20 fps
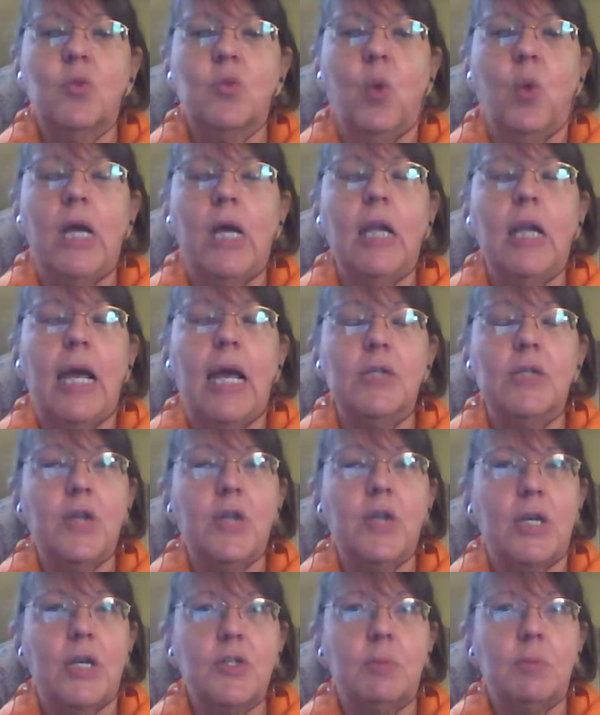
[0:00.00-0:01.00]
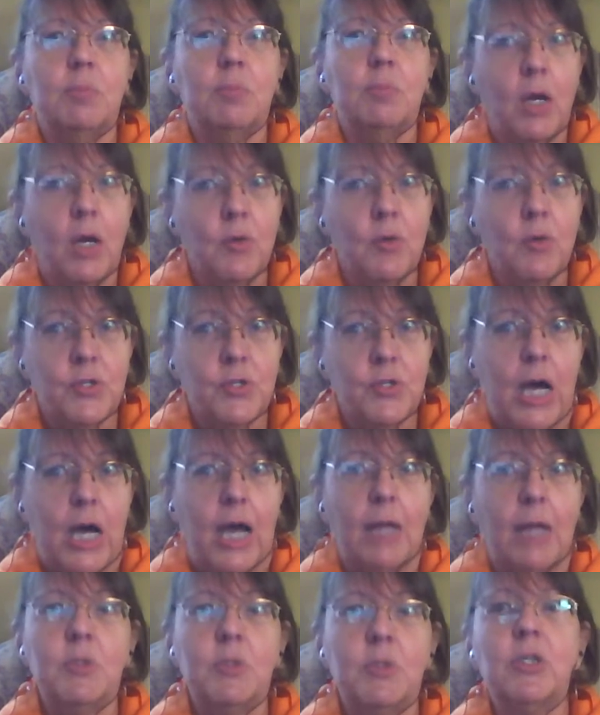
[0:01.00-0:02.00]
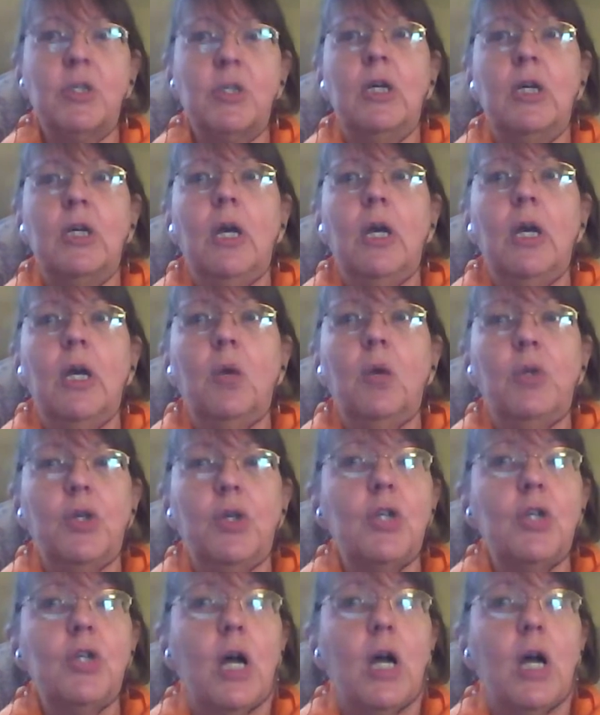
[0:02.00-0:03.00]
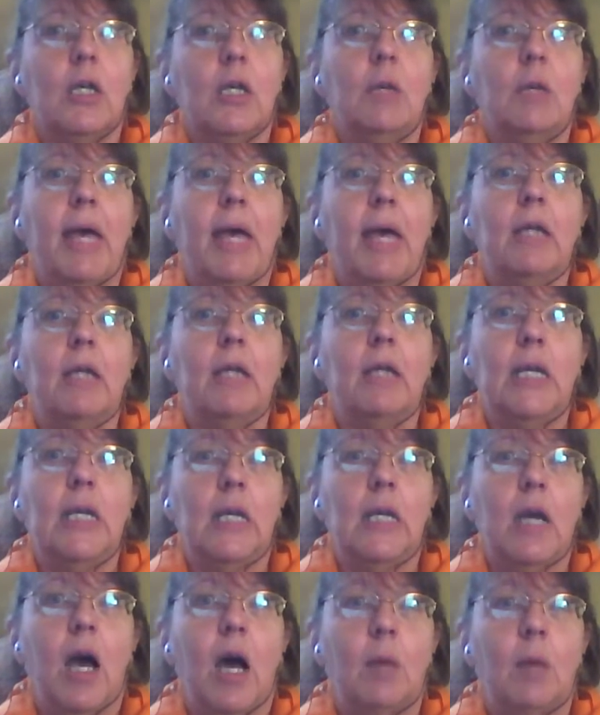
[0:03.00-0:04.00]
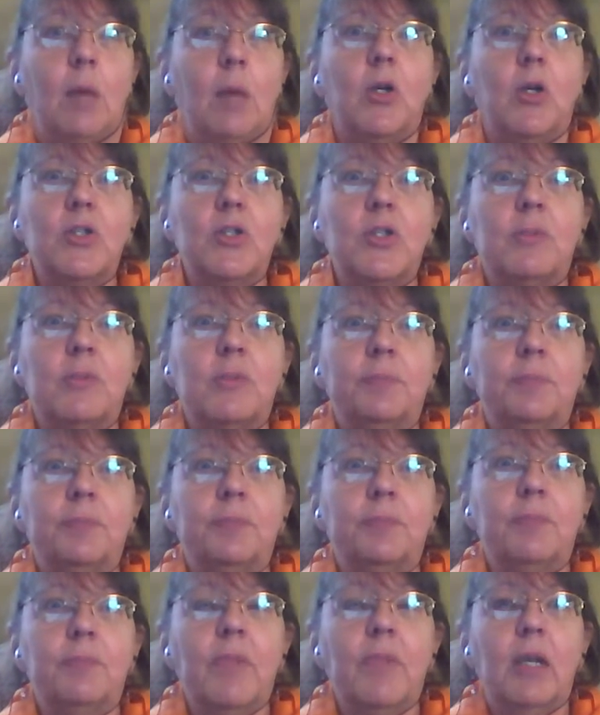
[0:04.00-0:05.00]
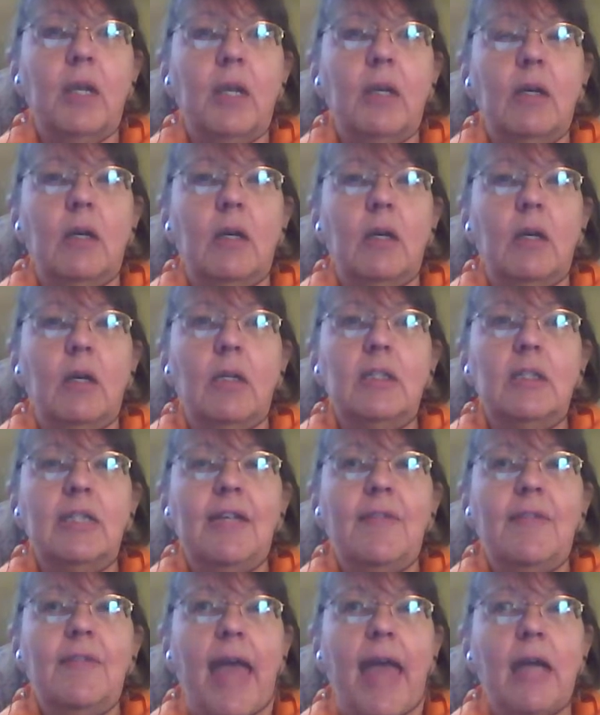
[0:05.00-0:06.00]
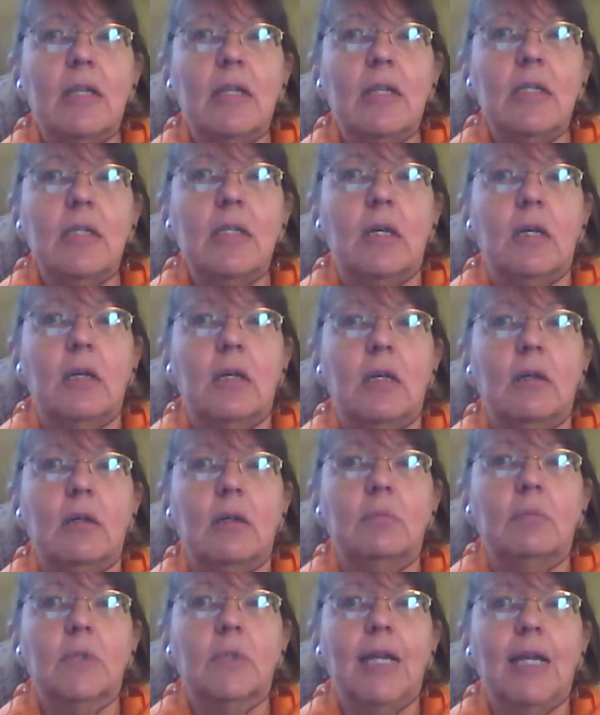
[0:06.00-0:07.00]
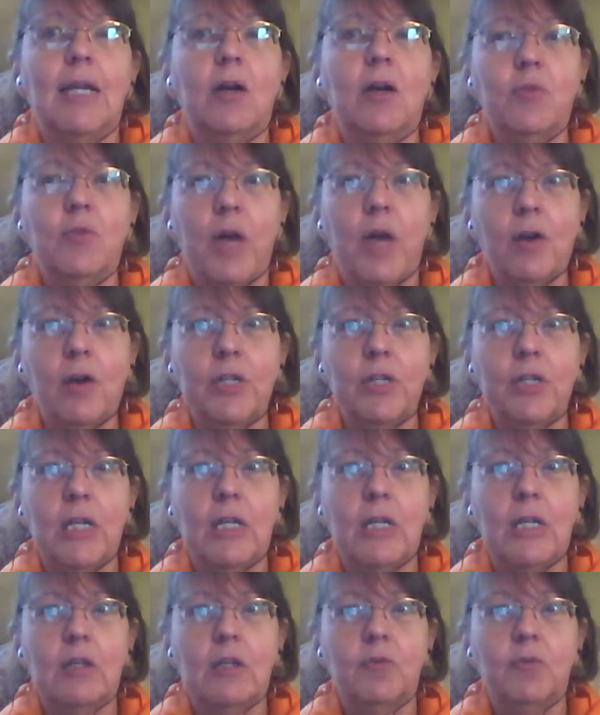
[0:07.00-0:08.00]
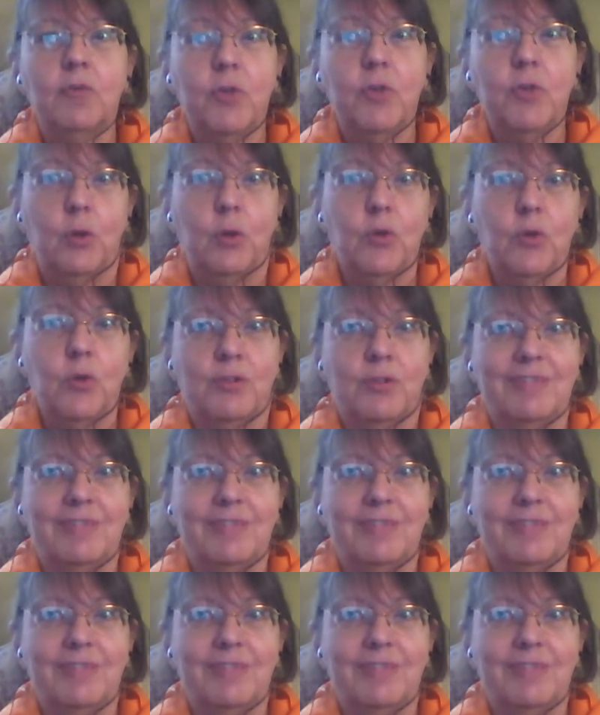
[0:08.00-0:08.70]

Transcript: well as custom post types when you're talking about e-commerce. Did that clarify, or did it confuse?